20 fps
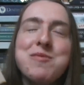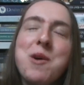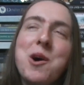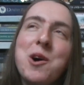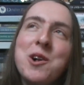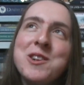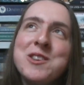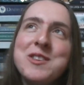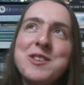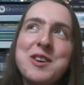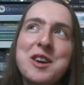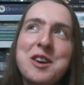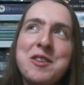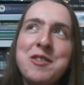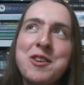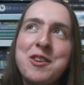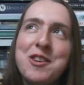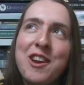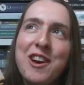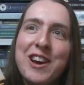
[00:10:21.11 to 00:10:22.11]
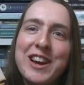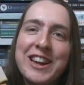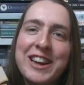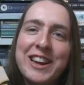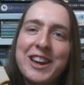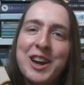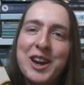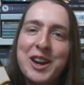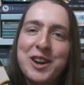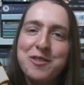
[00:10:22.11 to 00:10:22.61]
also if you like
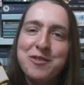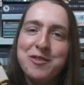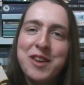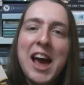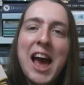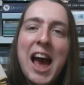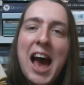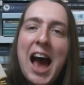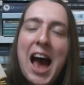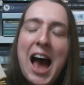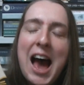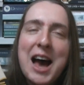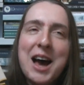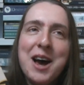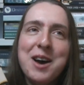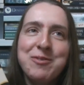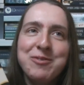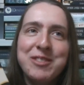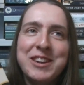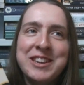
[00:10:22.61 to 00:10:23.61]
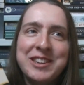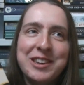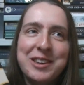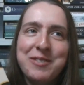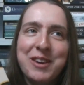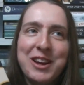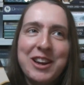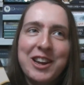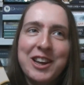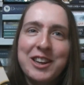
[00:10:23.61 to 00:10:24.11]
kind of reading
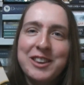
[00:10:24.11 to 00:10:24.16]
about